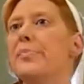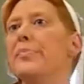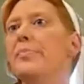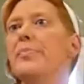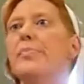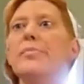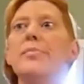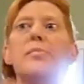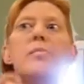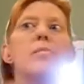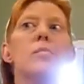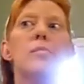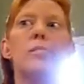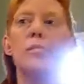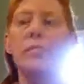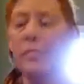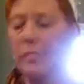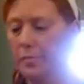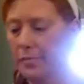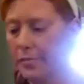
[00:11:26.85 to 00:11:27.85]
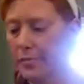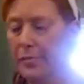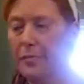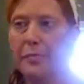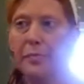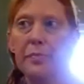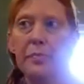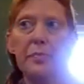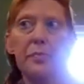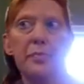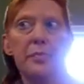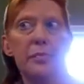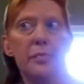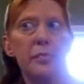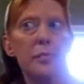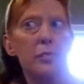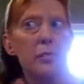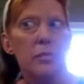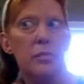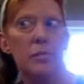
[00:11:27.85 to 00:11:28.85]

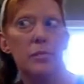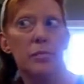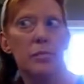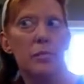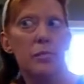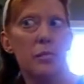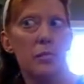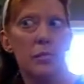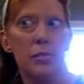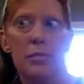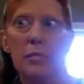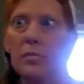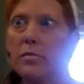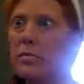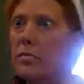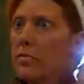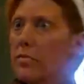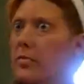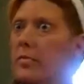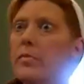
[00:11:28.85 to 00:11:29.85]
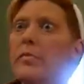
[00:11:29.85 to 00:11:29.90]
No one is speaking in this clip.